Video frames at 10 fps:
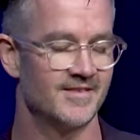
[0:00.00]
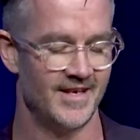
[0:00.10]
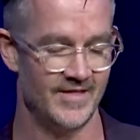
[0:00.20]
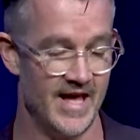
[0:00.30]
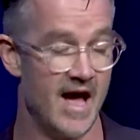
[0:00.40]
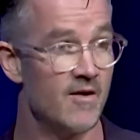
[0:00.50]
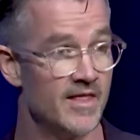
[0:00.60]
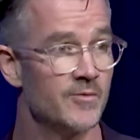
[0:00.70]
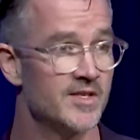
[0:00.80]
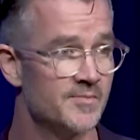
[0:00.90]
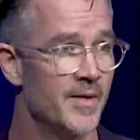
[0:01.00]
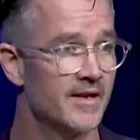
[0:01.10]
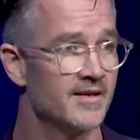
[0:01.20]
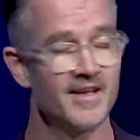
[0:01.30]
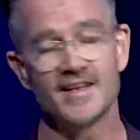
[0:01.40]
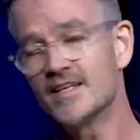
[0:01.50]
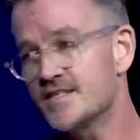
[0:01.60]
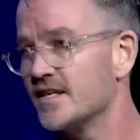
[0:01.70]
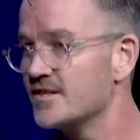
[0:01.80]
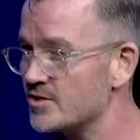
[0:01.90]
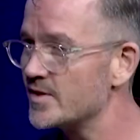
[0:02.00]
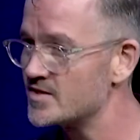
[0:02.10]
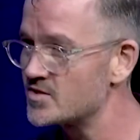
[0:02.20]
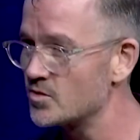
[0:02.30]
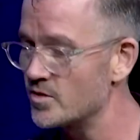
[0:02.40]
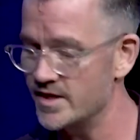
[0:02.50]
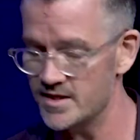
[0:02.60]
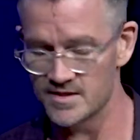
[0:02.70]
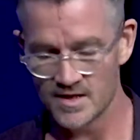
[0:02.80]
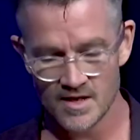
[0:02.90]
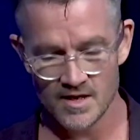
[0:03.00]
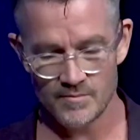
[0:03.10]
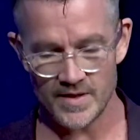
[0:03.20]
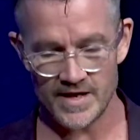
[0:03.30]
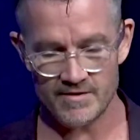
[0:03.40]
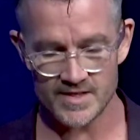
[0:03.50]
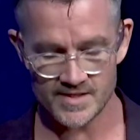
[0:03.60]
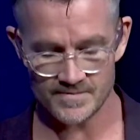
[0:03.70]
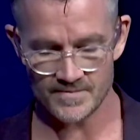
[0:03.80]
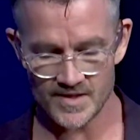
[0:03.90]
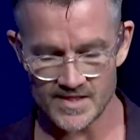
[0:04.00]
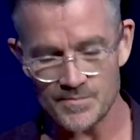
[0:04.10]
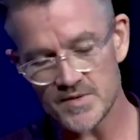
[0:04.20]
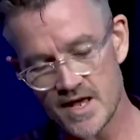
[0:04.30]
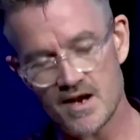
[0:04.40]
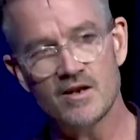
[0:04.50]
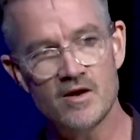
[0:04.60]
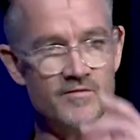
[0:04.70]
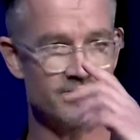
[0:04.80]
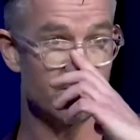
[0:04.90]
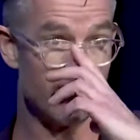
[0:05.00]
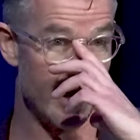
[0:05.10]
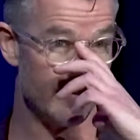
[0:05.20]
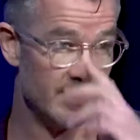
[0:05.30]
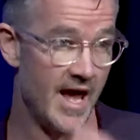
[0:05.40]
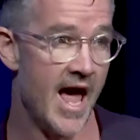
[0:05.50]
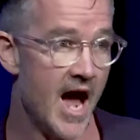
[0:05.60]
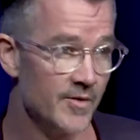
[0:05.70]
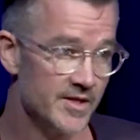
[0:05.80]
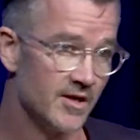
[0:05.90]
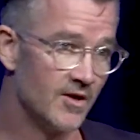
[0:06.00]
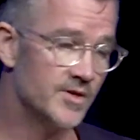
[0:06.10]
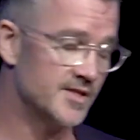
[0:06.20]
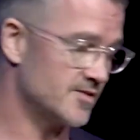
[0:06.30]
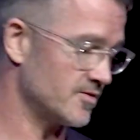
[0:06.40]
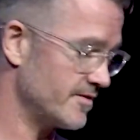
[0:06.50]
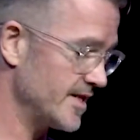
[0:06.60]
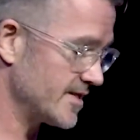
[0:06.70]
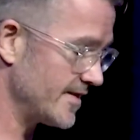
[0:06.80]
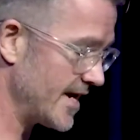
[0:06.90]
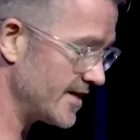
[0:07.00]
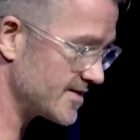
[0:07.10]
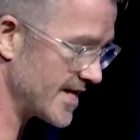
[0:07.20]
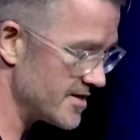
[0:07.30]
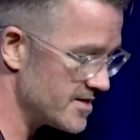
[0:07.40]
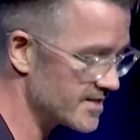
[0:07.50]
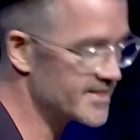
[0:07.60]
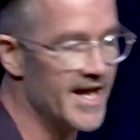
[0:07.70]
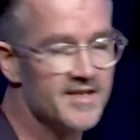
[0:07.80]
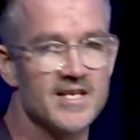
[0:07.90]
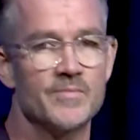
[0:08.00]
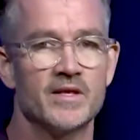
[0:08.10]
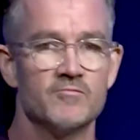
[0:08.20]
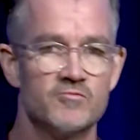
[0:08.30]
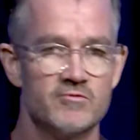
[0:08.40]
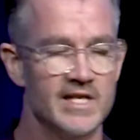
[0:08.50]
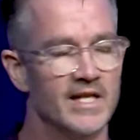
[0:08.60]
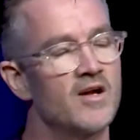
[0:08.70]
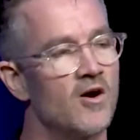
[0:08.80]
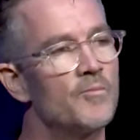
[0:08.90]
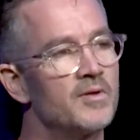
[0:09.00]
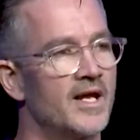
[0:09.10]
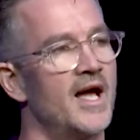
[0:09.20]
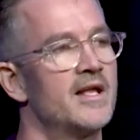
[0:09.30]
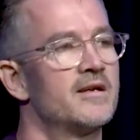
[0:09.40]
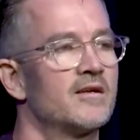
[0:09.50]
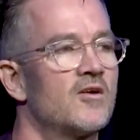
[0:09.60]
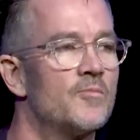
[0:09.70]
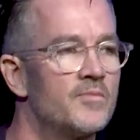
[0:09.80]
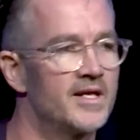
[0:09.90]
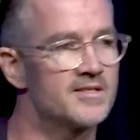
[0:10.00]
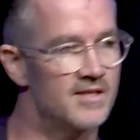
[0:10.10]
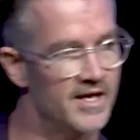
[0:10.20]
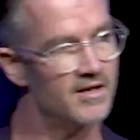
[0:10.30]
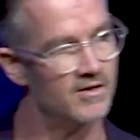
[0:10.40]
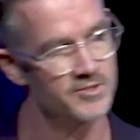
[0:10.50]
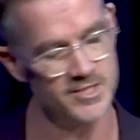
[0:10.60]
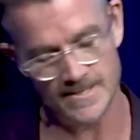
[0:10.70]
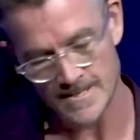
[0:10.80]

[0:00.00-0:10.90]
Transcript: in the hour that we spent listening to his stories. But there is something that I learned from Graham and how he told his stories, and that is that you can take something really complicated and complex like culture.